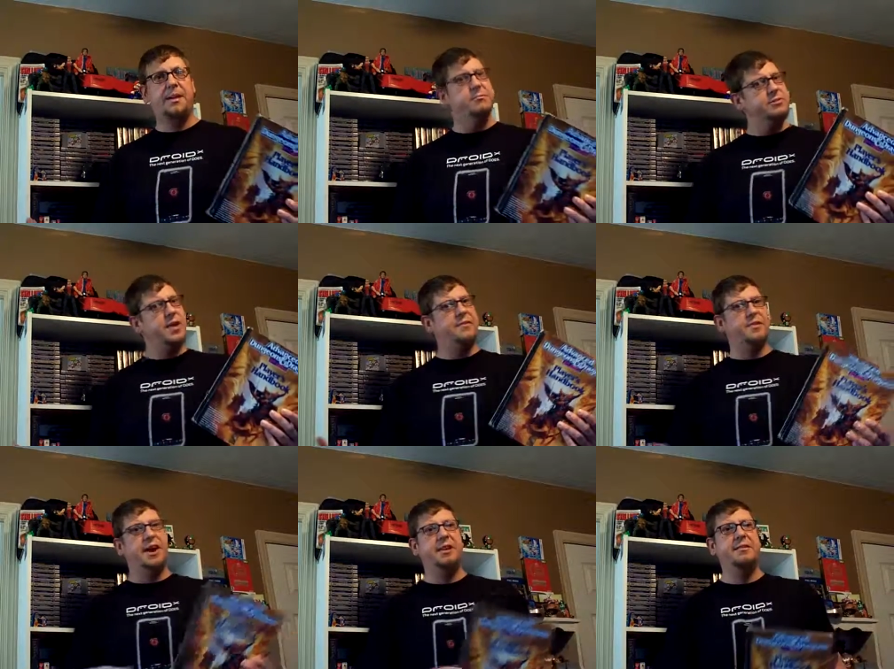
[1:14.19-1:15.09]
It was a lot of
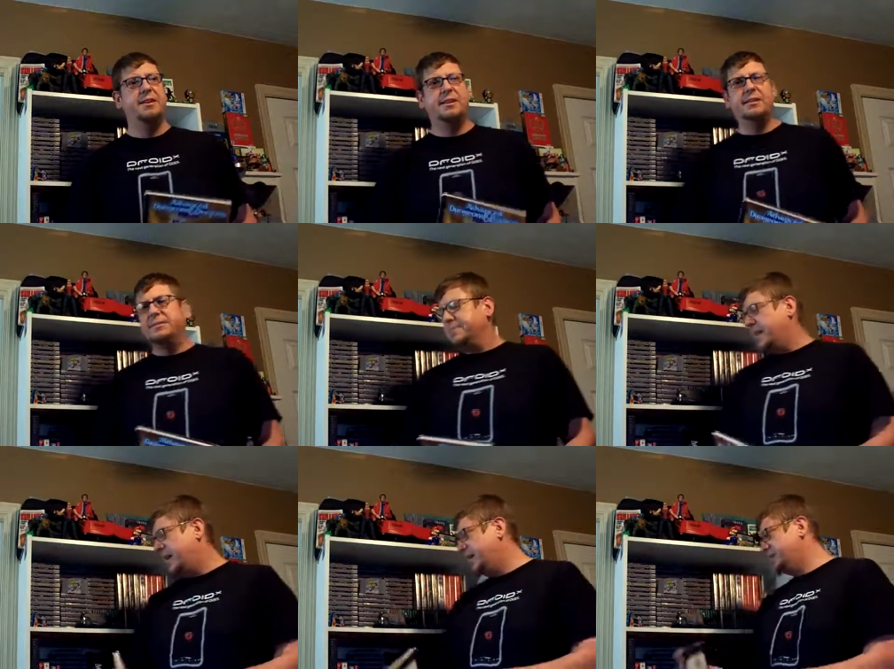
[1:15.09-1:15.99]
fun.
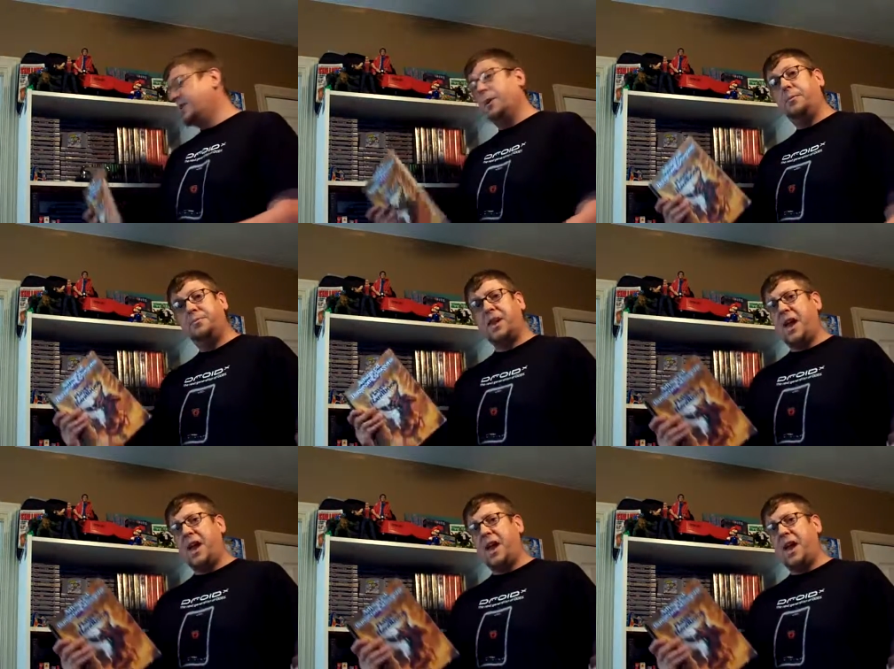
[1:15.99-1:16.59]
So, yeah.